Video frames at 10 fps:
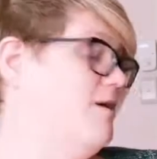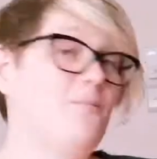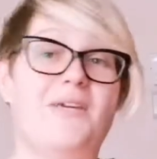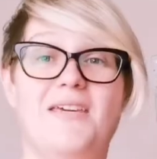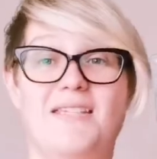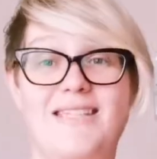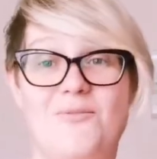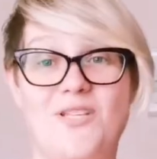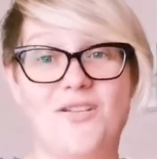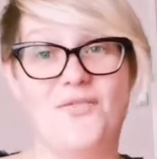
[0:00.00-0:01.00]
Because that
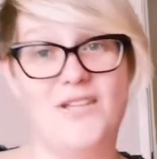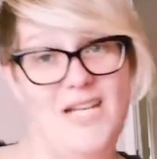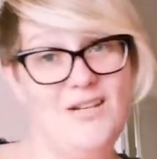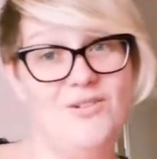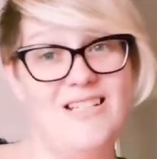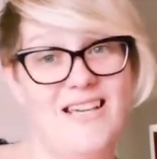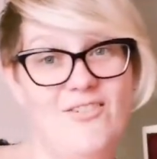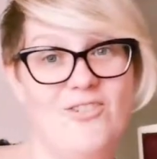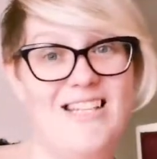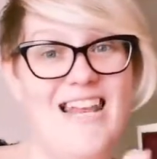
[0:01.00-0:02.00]
was off the needles, I
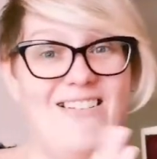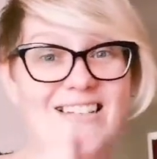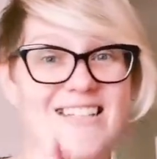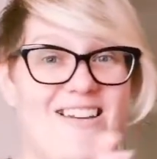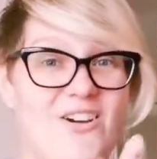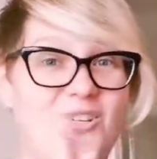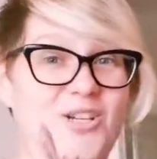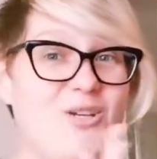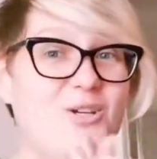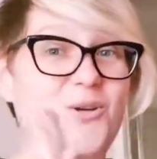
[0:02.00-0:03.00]
was allowed to start a
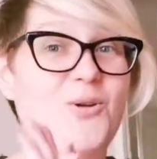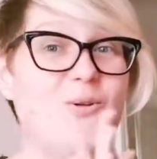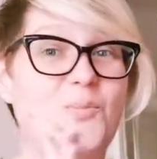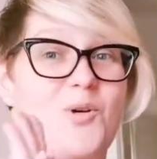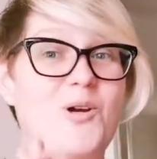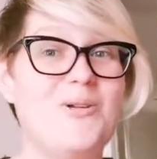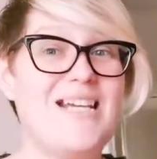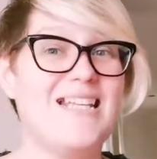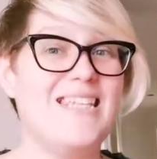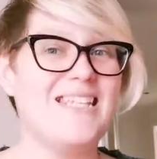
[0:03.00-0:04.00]
new
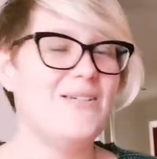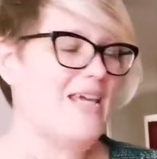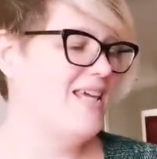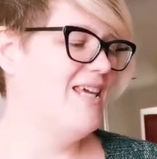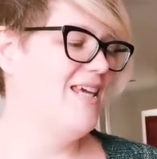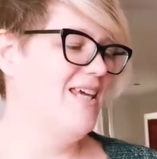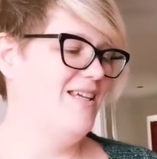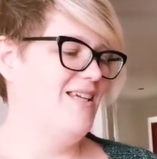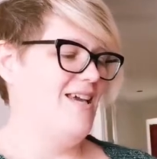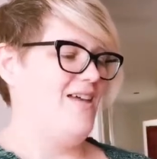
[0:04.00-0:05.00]
project this week,
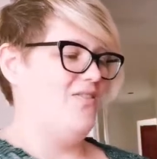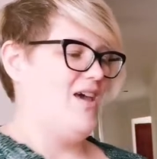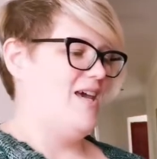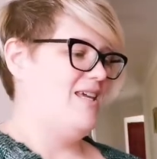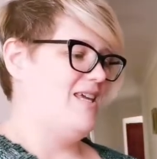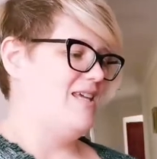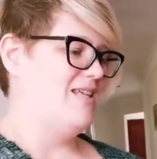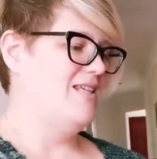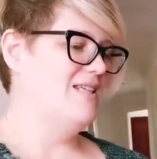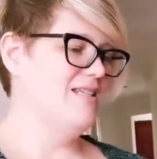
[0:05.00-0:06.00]
and that
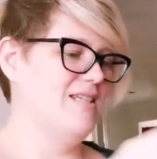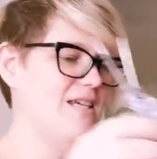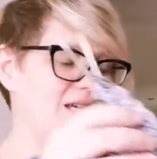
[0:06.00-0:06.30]
is